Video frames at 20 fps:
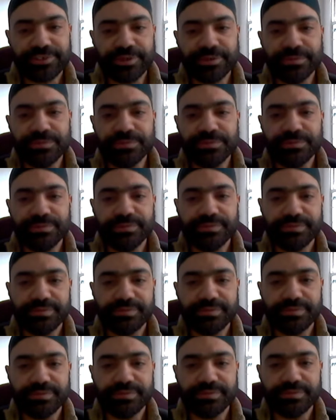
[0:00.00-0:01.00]
So
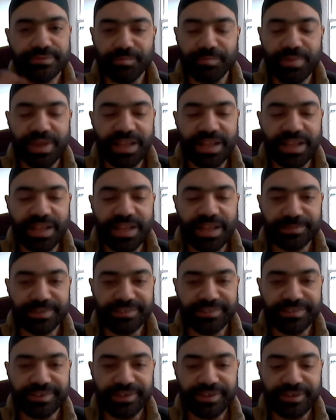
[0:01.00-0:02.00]

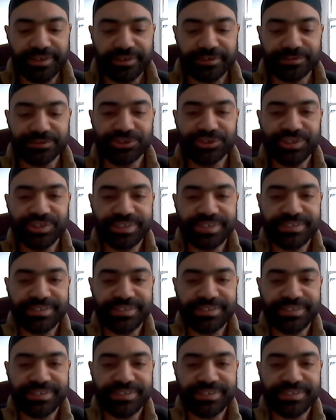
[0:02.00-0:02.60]
Malik ibn Dinar,